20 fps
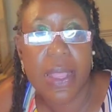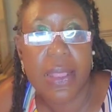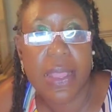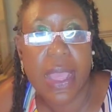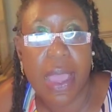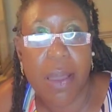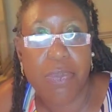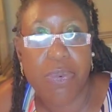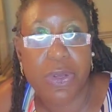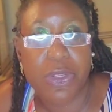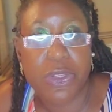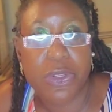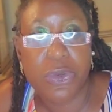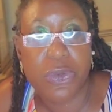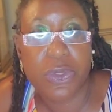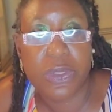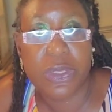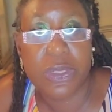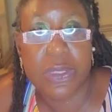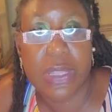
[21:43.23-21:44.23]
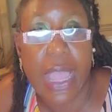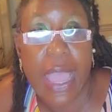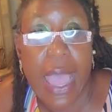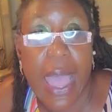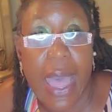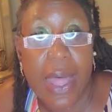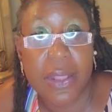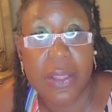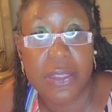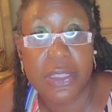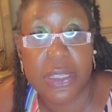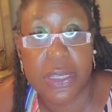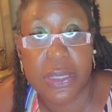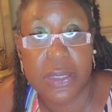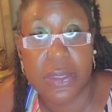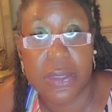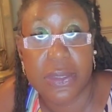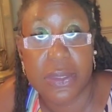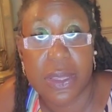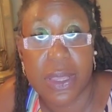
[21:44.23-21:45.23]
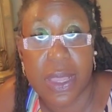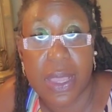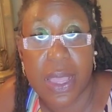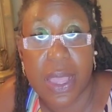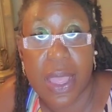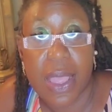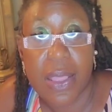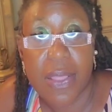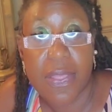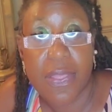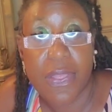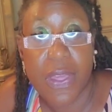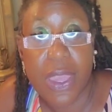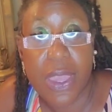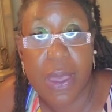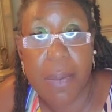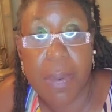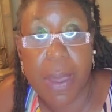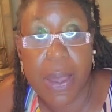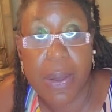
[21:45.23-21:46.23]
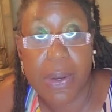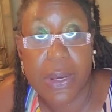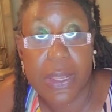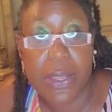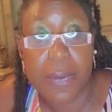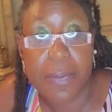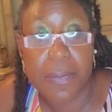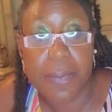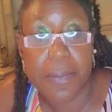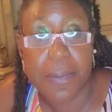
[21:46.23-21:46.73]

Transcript: that produces the allergies? Think about it.